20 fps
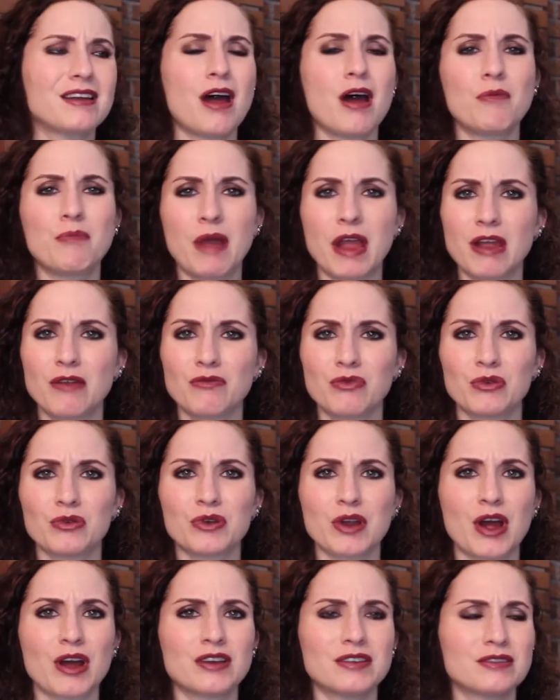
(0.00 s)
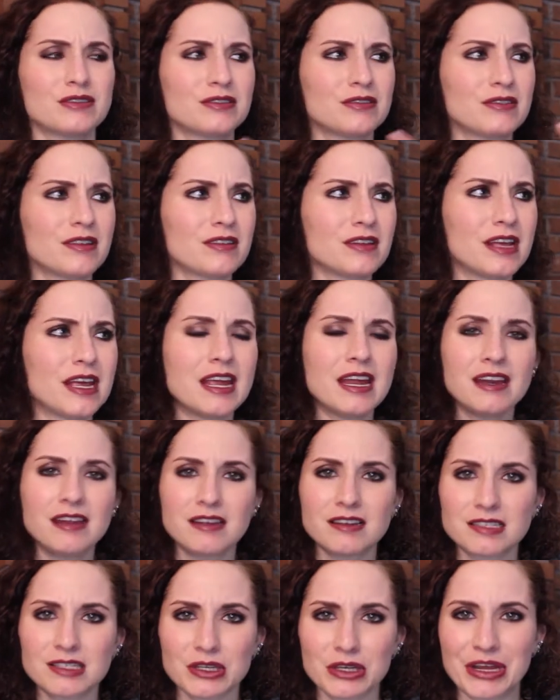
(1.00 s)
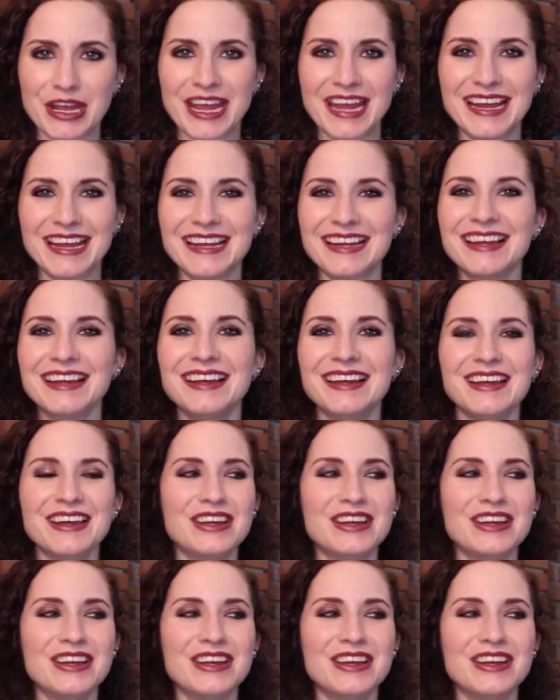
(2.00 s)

not painful, not hideous looking,